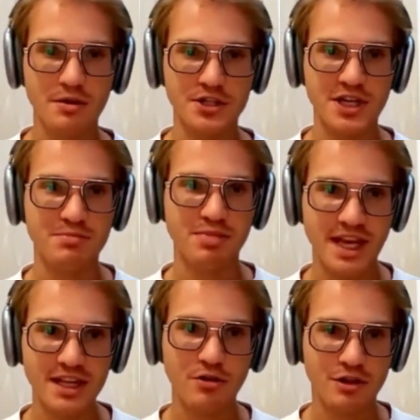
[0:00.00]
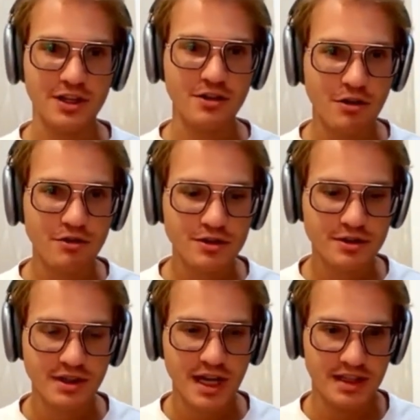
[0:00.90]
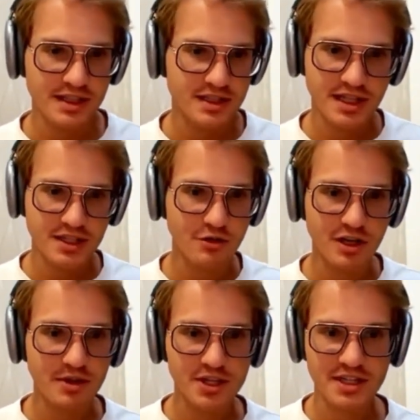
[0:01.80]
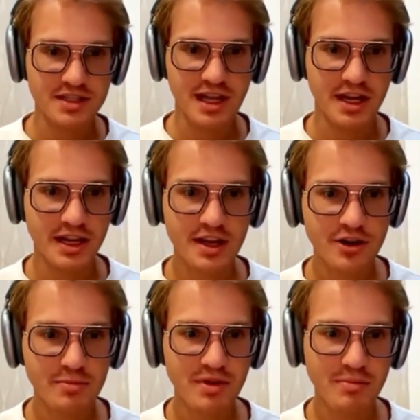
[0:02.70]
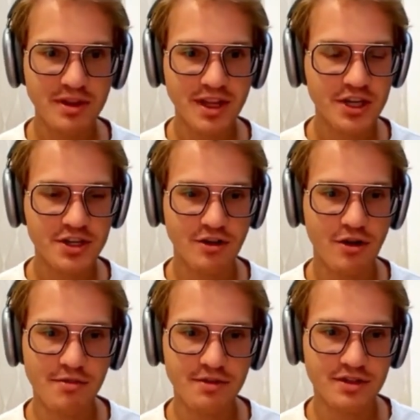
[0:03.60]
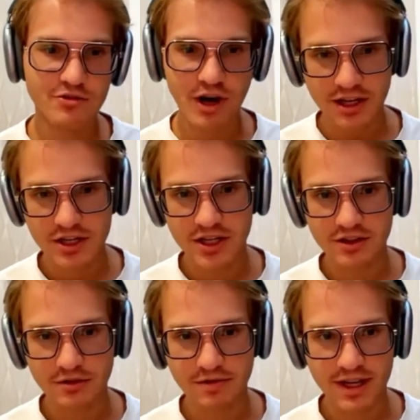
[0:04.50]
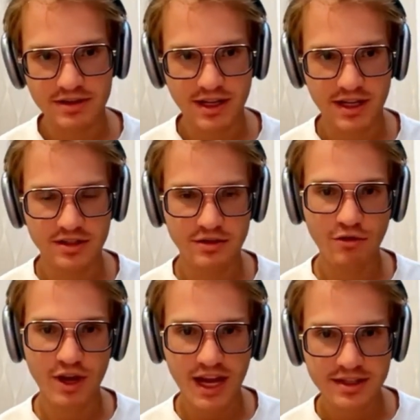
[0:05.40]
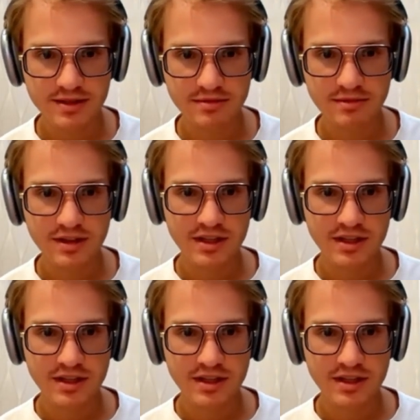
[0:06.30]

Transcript: with just plain Kotlin code. And that's going to be just like another implementation of the strategy interface that Koog has.